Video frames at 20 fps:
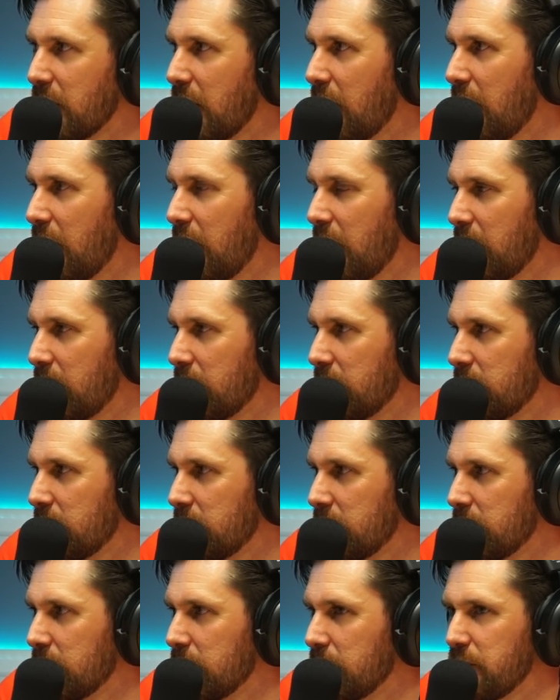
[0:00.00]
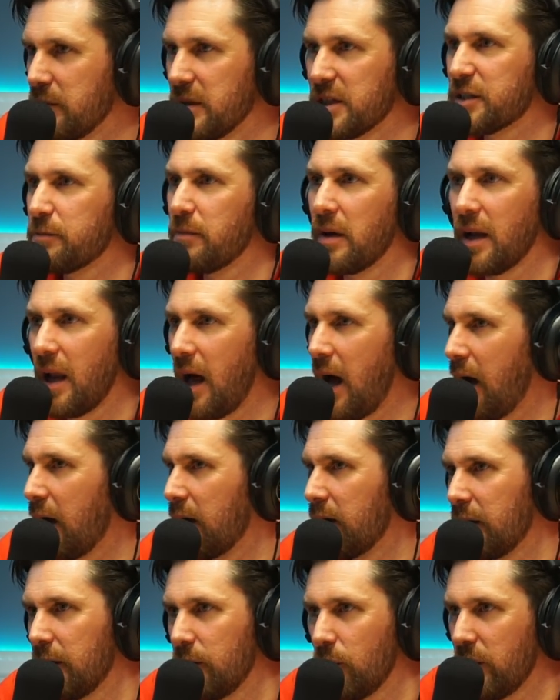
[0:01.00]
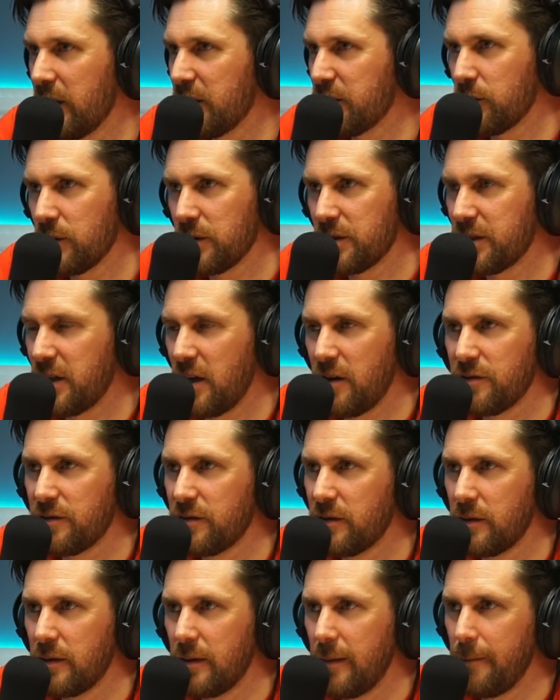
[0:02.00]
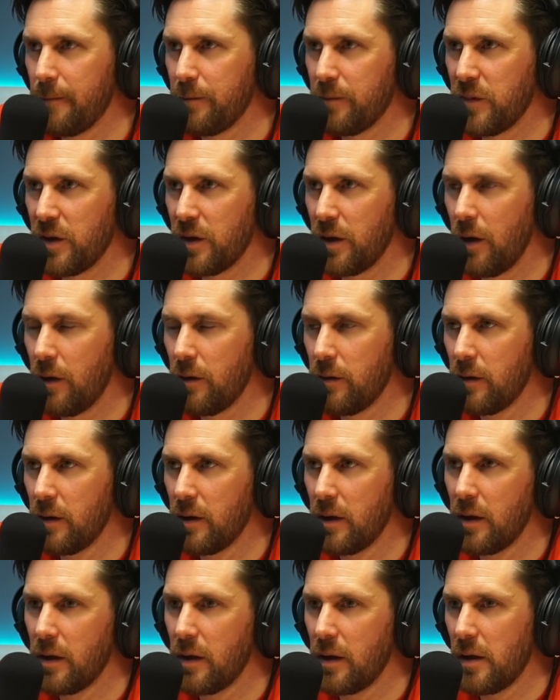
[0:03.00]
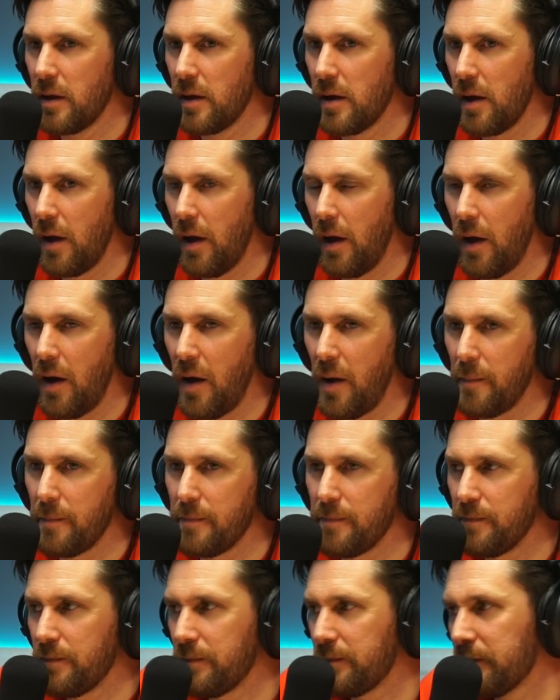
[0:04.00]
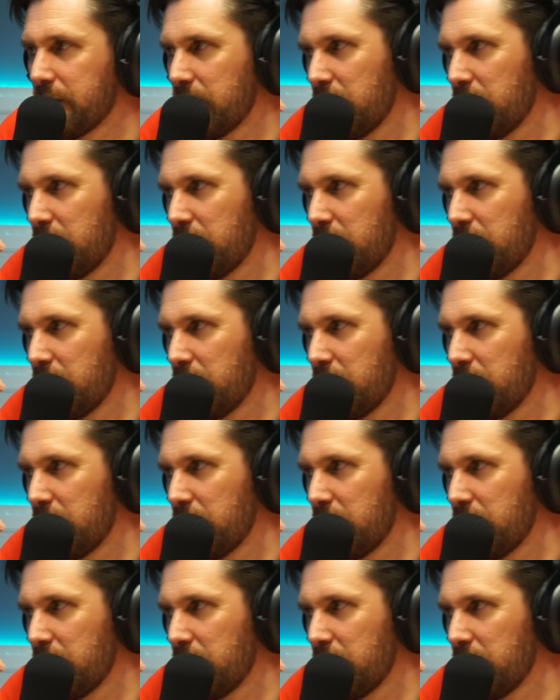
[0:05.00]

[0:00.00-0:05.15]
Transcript: uh, Bismillah and all this sort of stuff. Yeah, yeah, you know? yeah, yeah. Um,